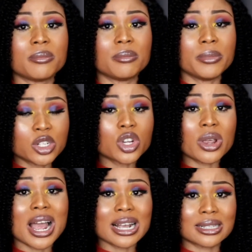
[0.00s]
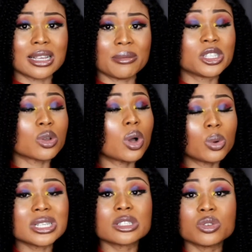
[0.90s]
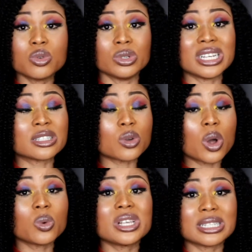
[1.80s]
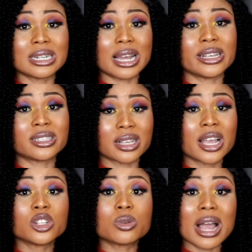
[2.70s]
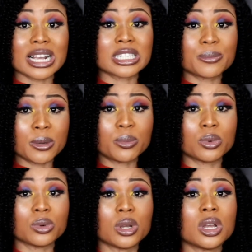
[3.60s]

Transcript: Make sure you ask them. It's always good. It's always nice to ask people.